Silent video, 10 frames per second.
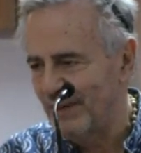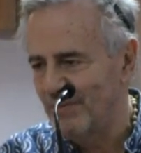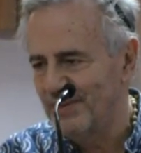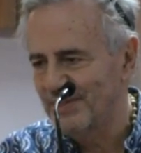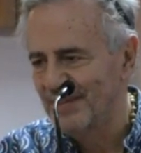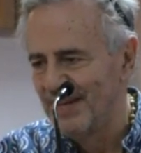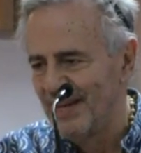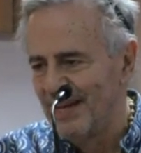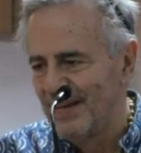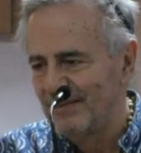Now these
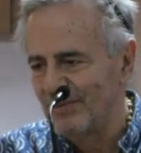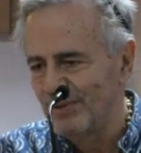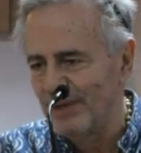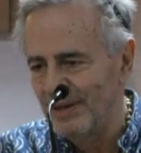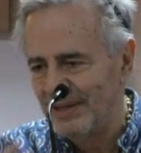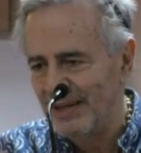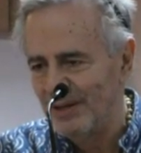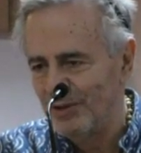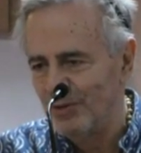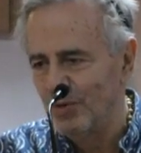to a,
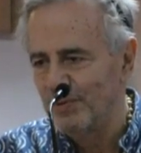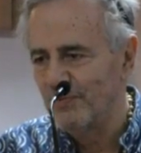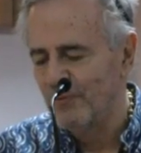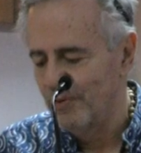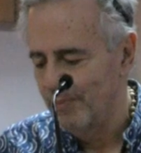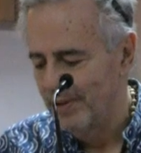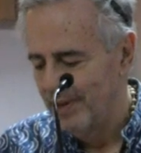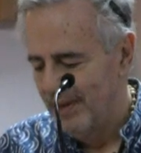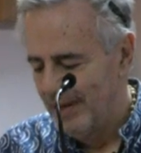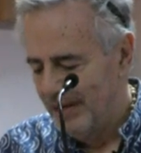a human form.
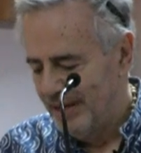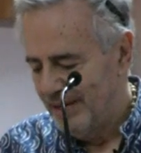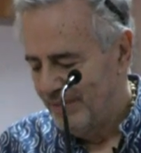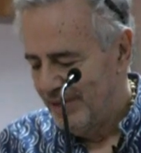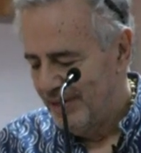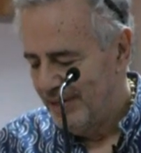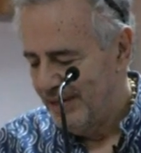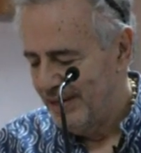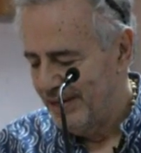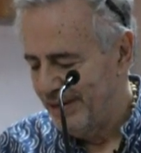
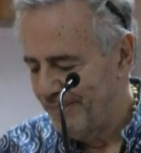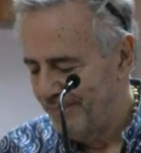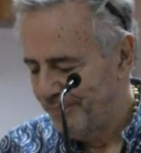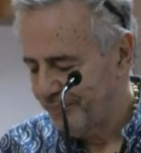Um,